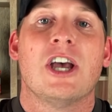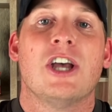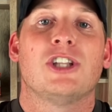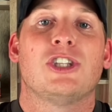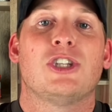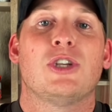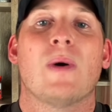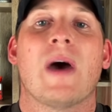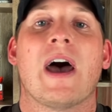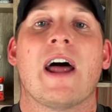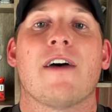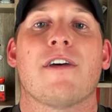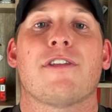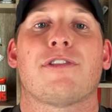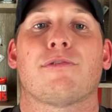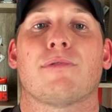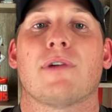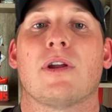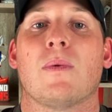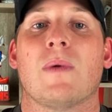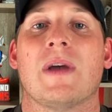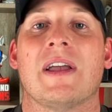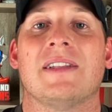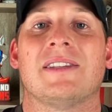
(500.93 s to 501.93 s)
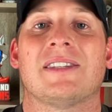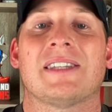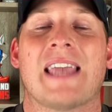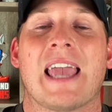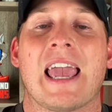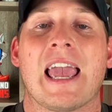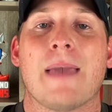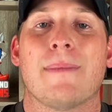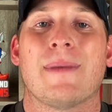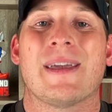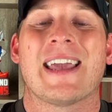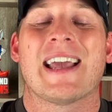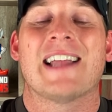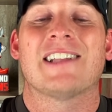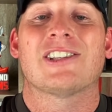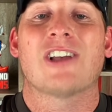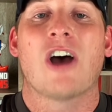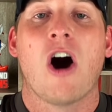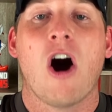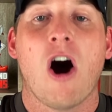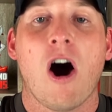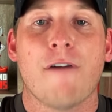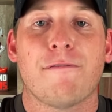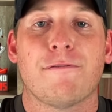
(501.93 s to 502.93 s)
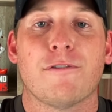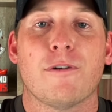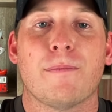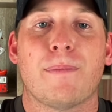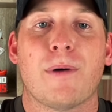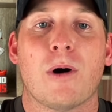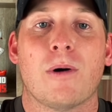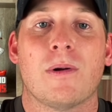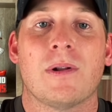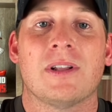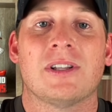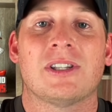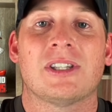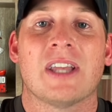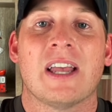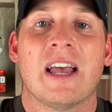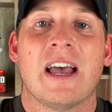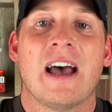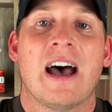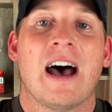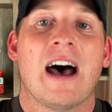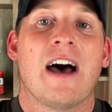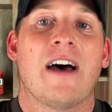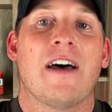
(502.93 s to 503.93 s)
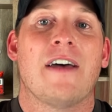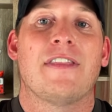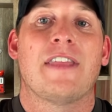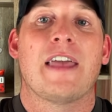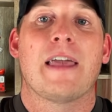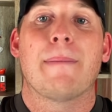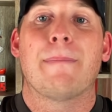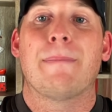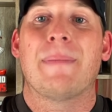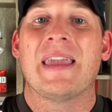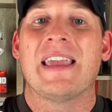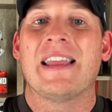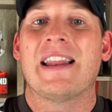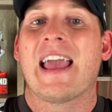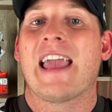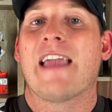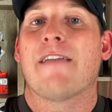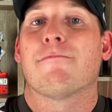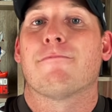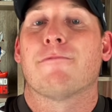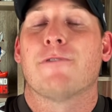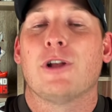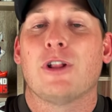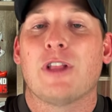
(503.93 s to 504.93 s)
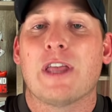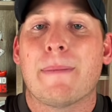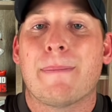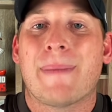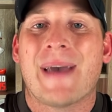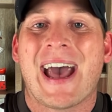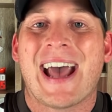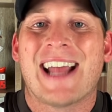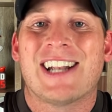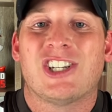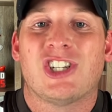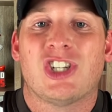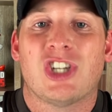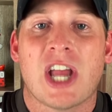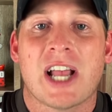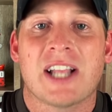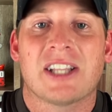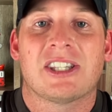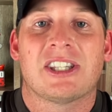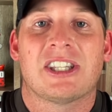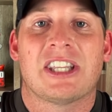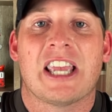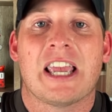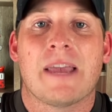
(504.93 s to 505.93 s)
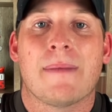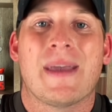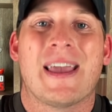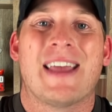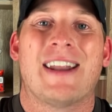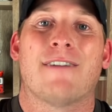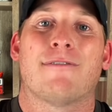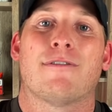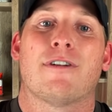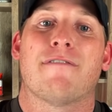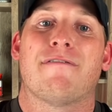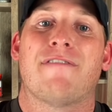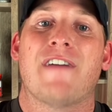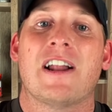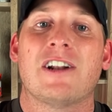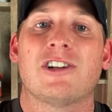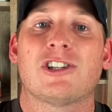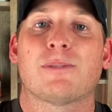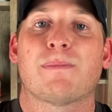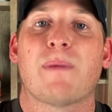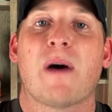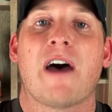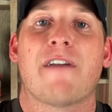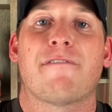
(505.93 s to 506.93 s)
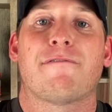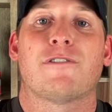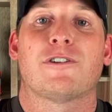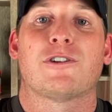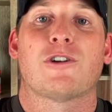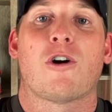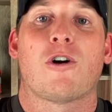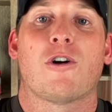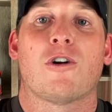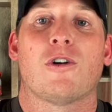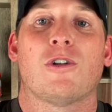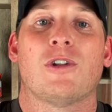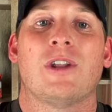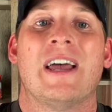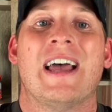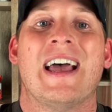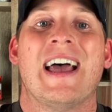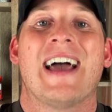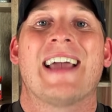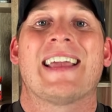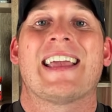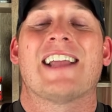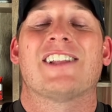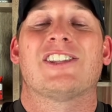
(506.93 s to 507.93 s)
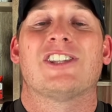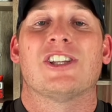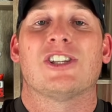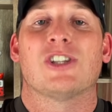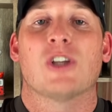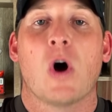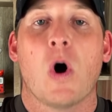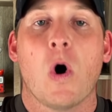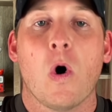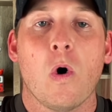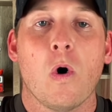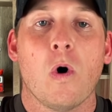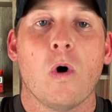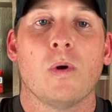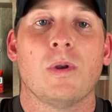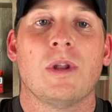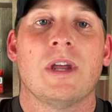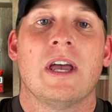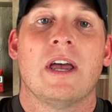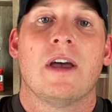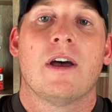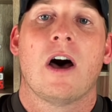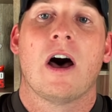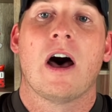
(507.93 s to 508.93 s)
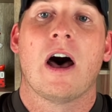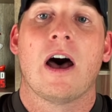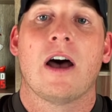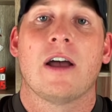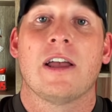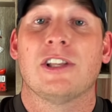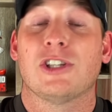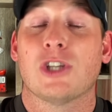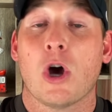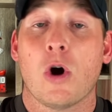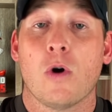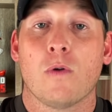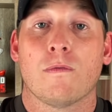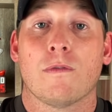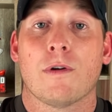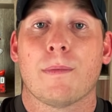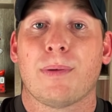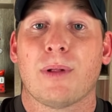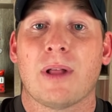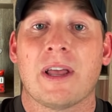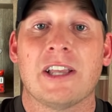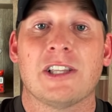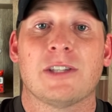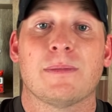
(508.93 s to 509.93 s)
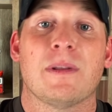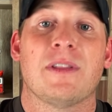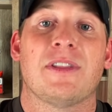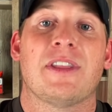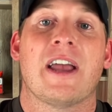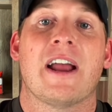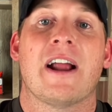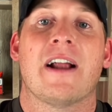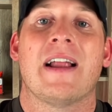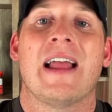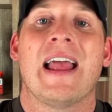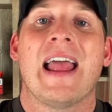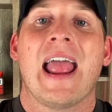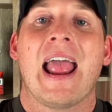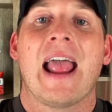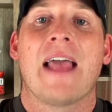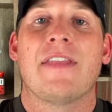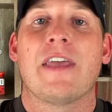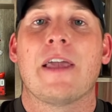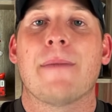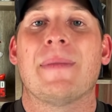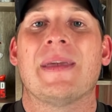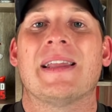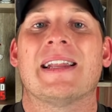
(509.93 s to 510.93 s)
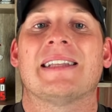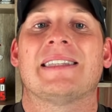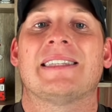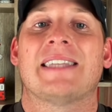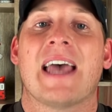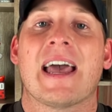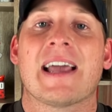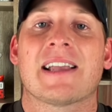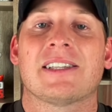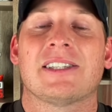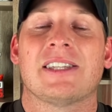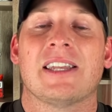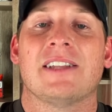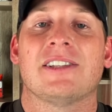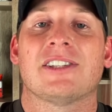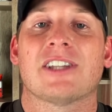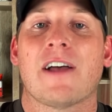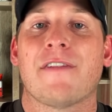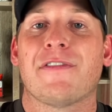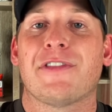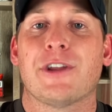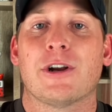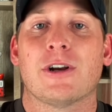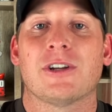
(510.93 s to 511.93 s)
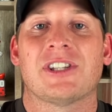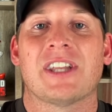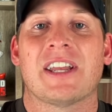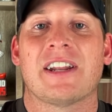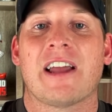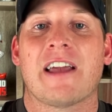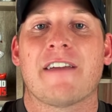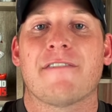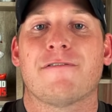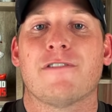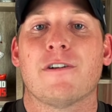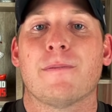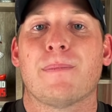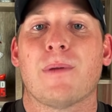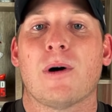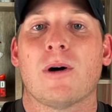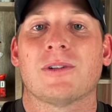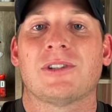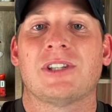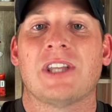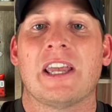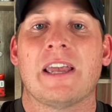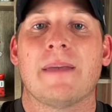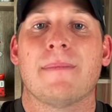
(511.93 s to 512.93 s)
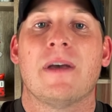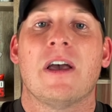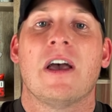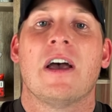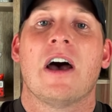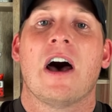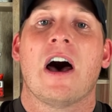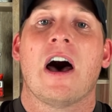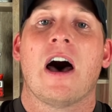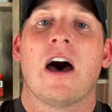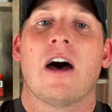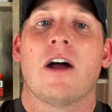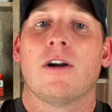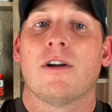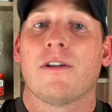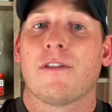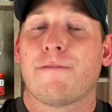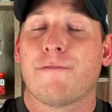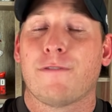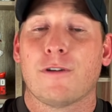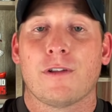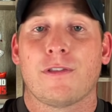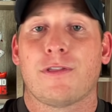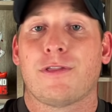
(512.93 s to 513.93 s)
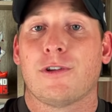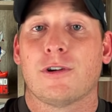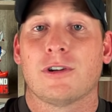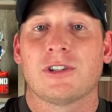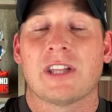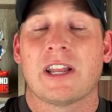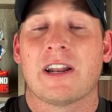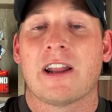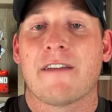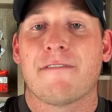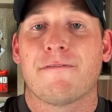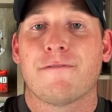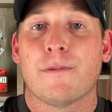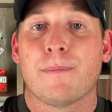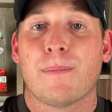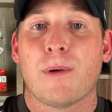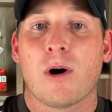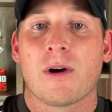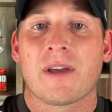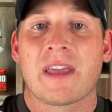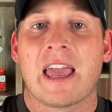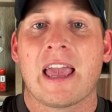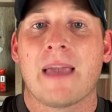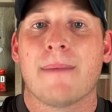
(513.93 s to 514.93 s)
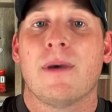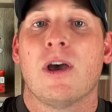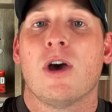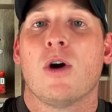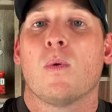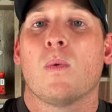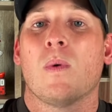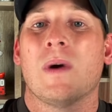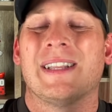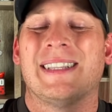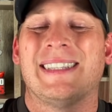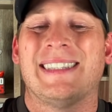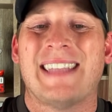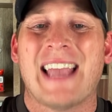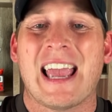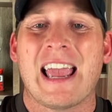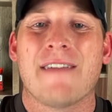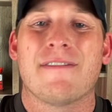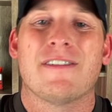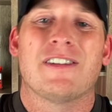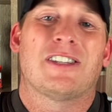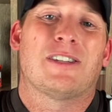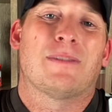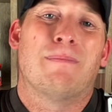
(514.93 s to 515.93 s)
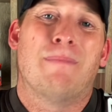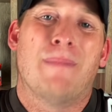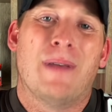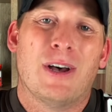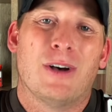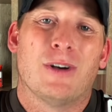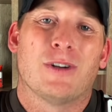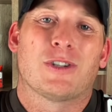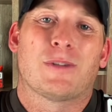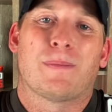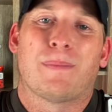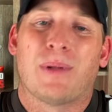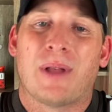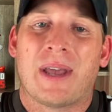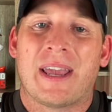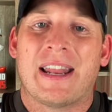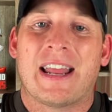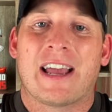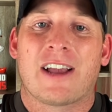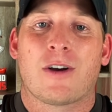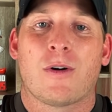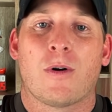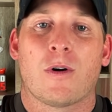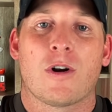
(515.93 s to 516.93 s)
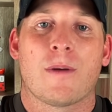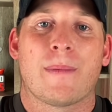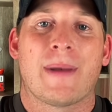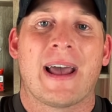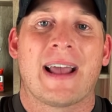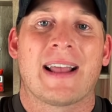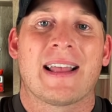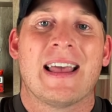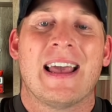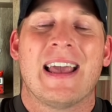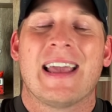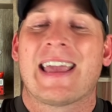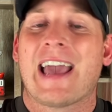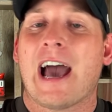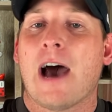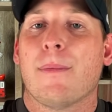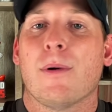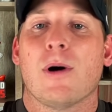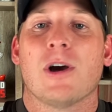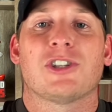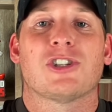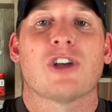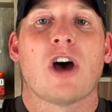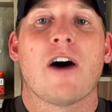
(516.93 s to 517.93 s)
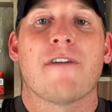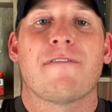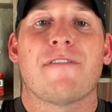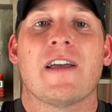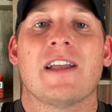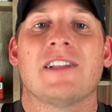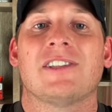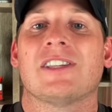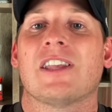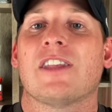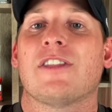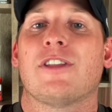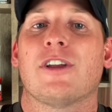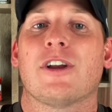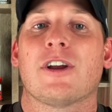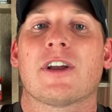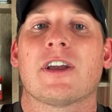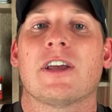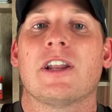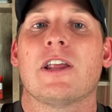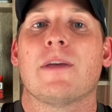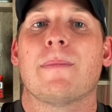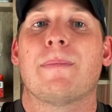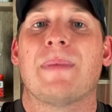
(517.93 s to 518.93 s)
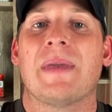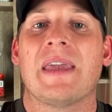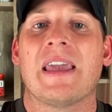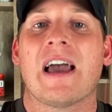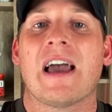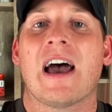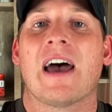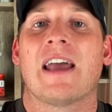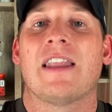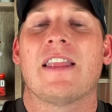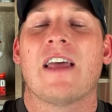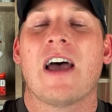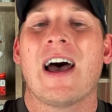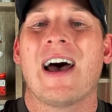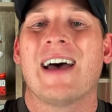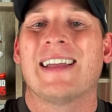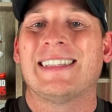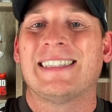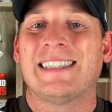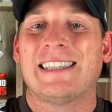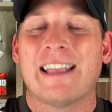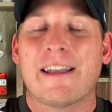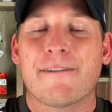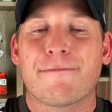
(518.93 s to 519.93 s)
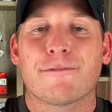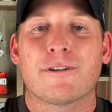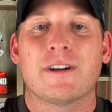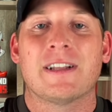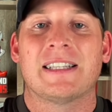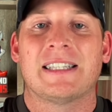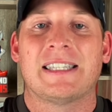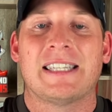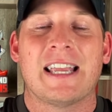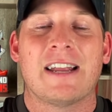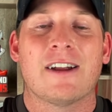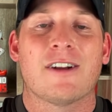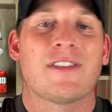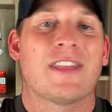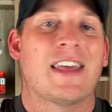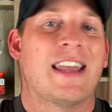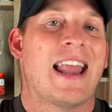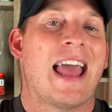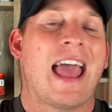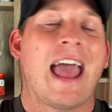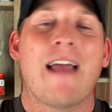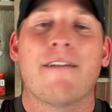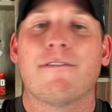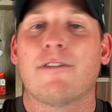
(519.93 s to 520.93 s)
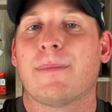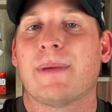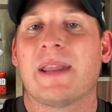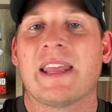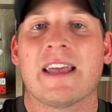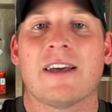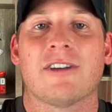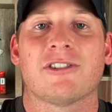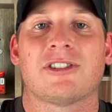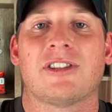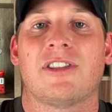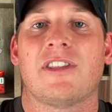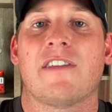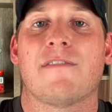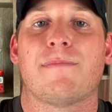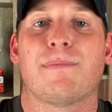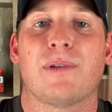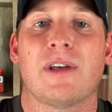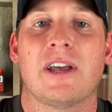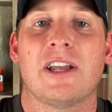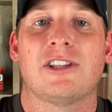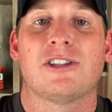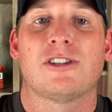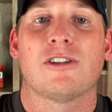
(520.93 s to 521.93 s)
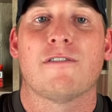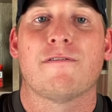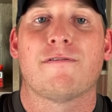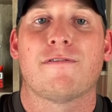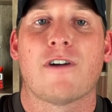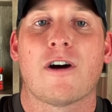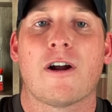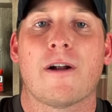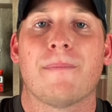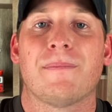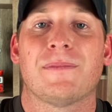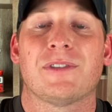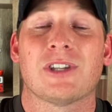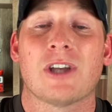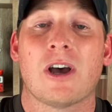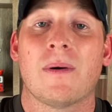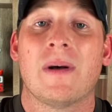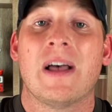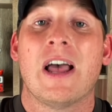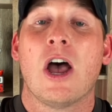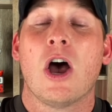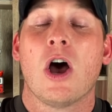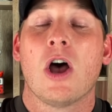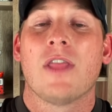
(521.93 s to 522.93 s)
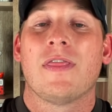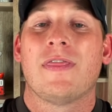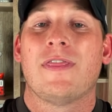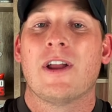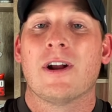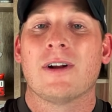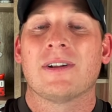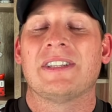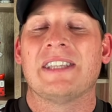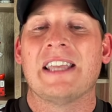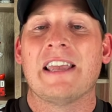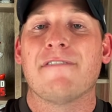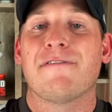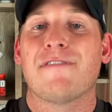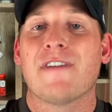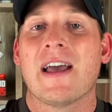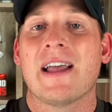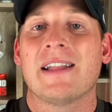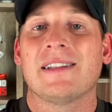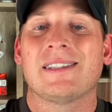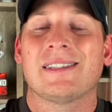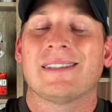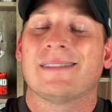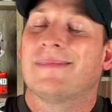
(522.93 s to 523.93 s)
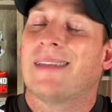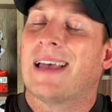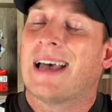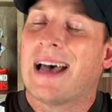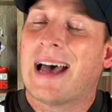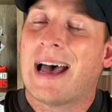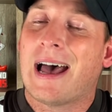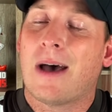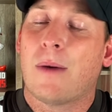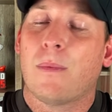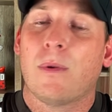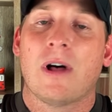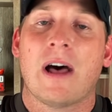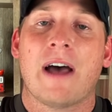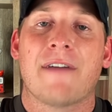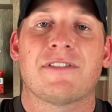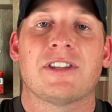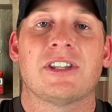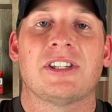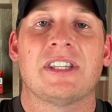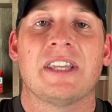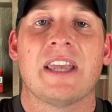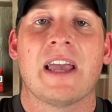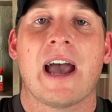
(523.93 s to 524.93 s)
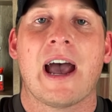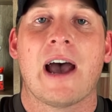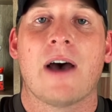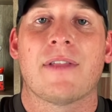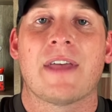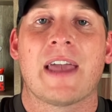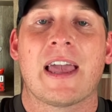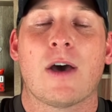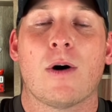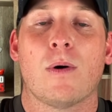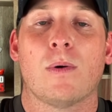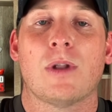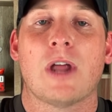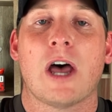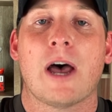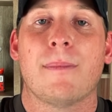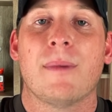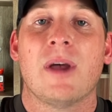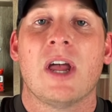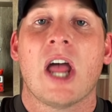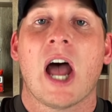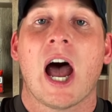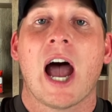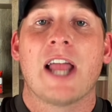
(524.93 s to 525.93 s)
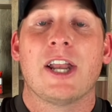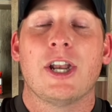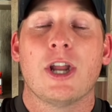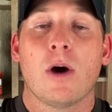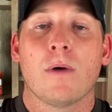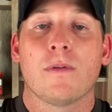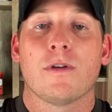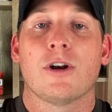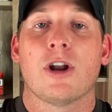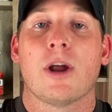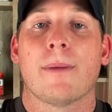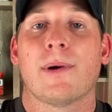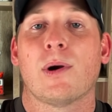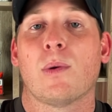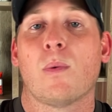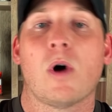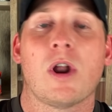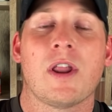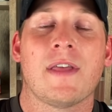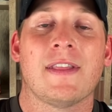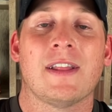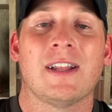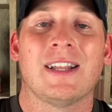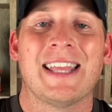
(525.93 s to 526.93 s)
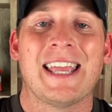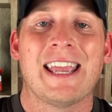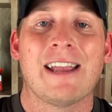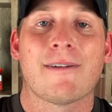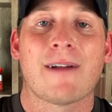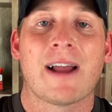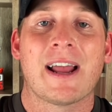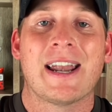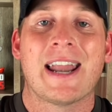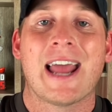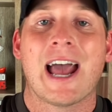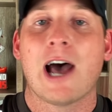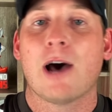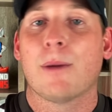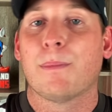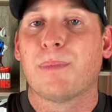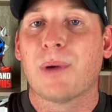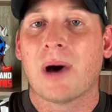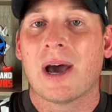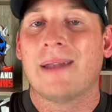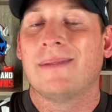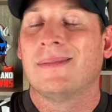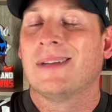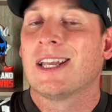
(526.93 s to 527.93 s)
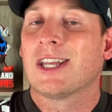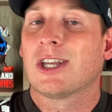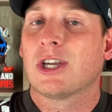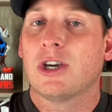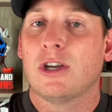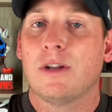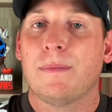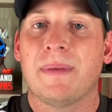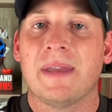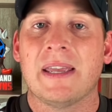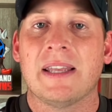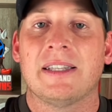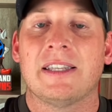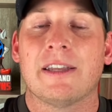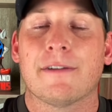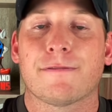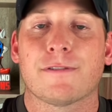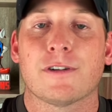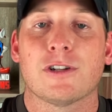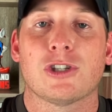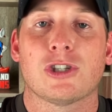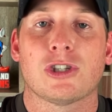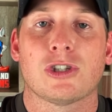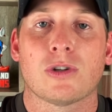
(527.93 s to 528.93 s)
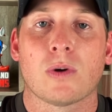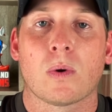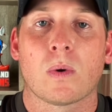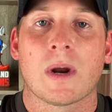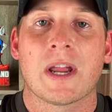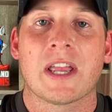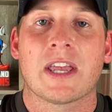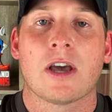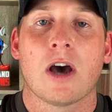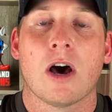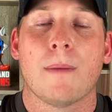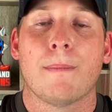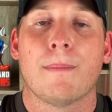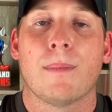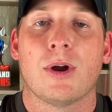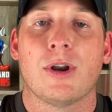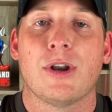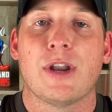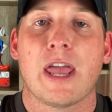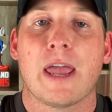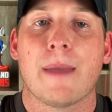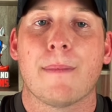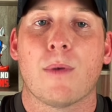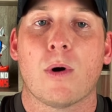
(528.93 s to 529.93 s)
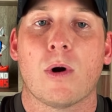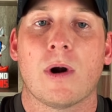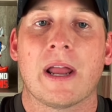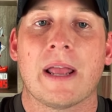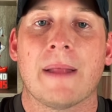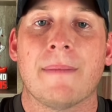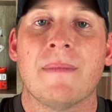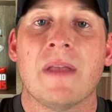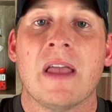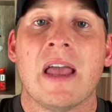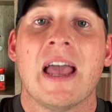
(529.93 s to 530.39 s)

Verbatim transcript: Two out of three wins came against awful opponents. Uh, they beat a really bad Jets team in a revenge spot for Darnold against his old, uh, his own replacement there, and they beat a Texans on Thursday night football team uh, or Thursday night football game with Davis Mills playing at quarterback. Cowboys offense, they're going to be on a different tier than everybody else that they've played so far. So their defense, uh, we'll have to see how they hold up. I know they're number one in the league right now, but could be different story come Monday morning.